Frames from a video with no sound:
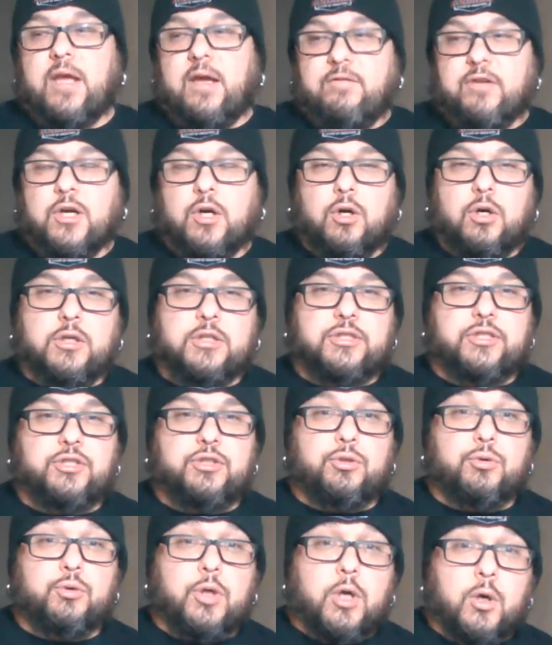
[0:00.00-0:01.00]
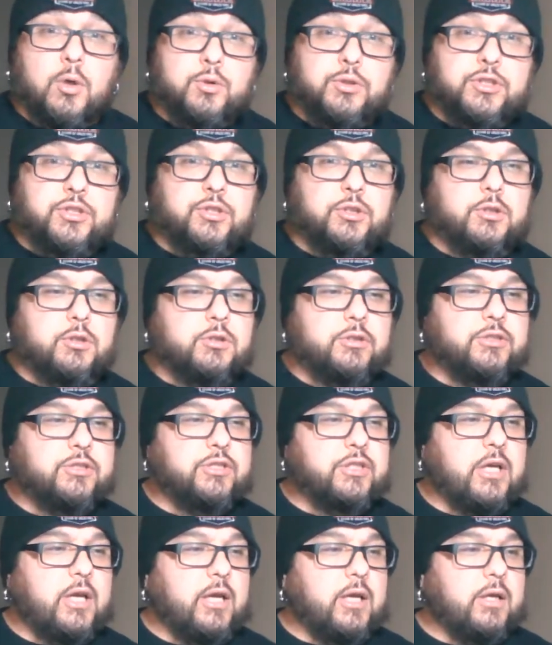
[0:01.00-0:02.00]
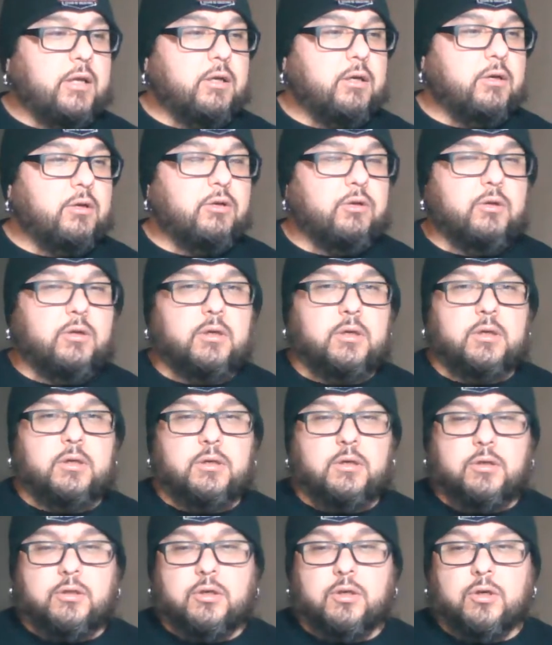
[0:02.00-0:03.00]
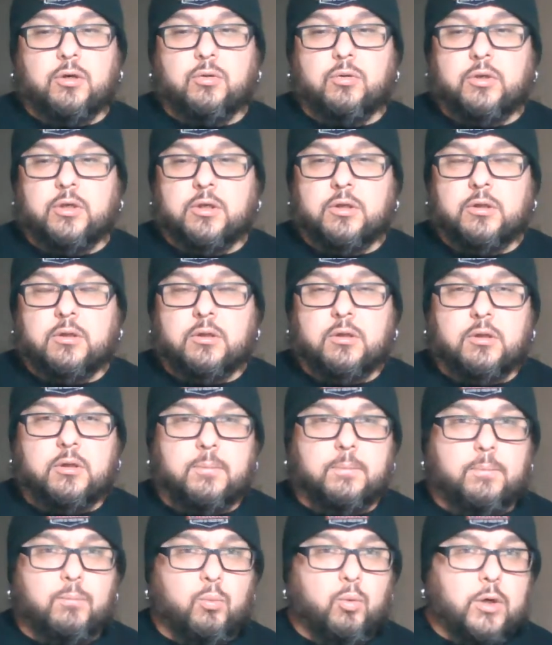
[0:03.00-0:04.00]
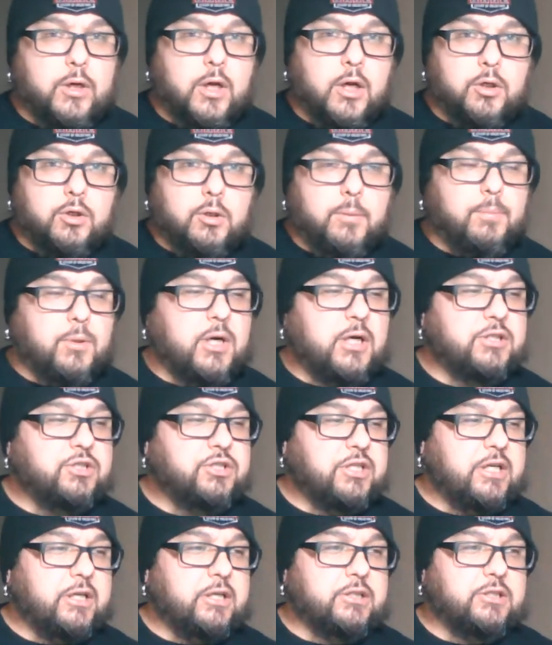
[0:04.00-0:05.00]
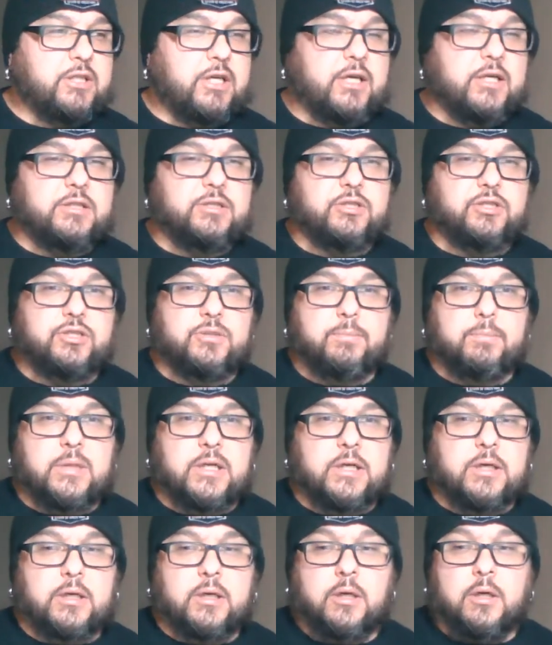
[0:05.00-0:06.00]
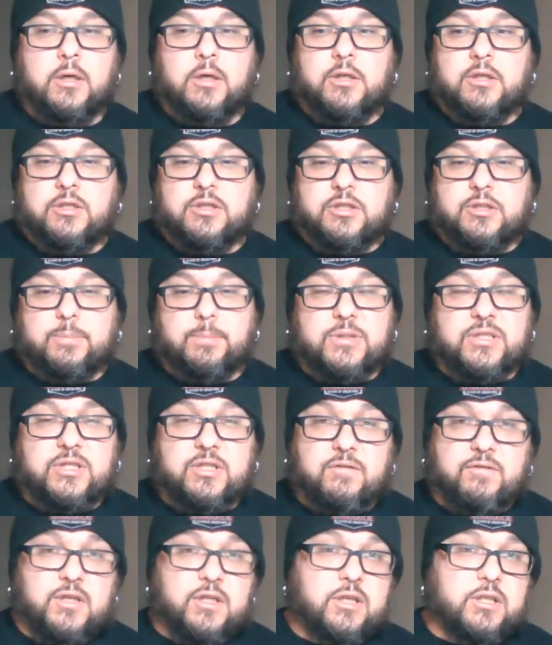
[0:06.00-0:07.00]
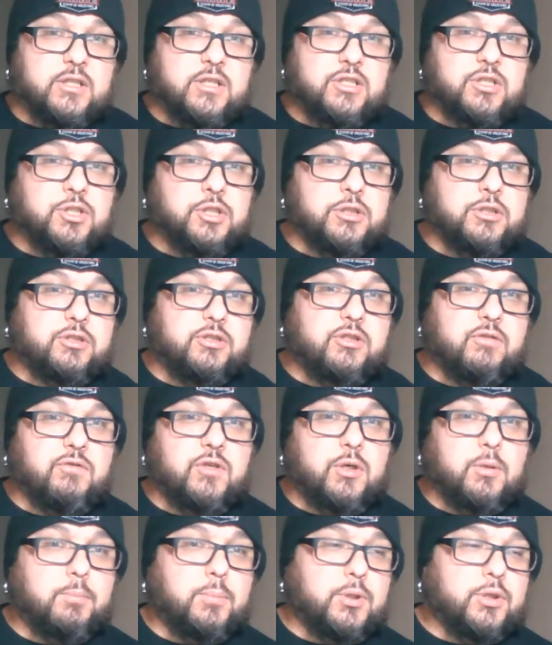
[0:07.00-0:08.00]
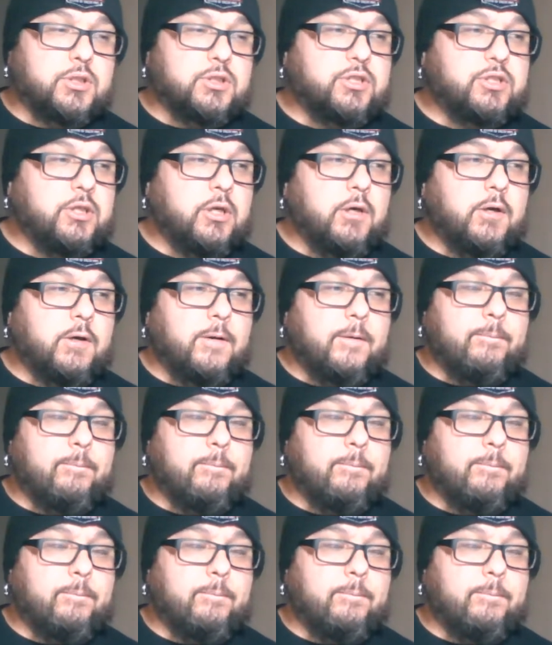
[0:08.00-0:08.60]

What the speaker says: having artists do coasters and, you know, the 100 project, and submitting specific editions of their books